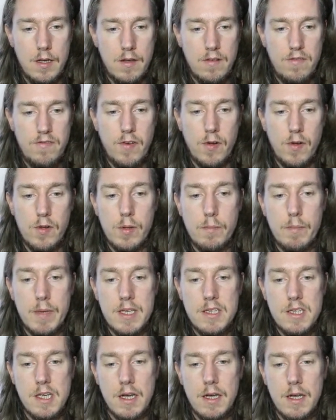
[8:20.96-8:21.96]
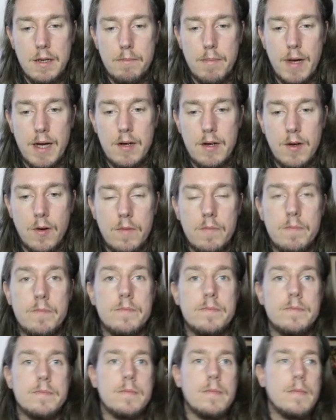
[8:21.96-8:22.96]
follow me sign back on.
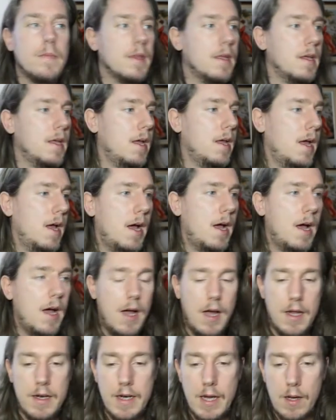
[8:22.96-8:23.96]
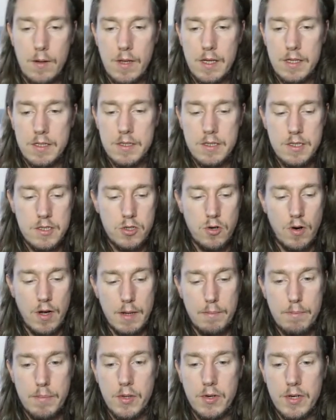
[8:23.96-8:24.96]
And now let's try
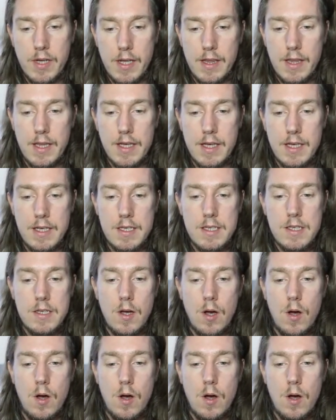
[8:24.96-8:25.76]
plugging these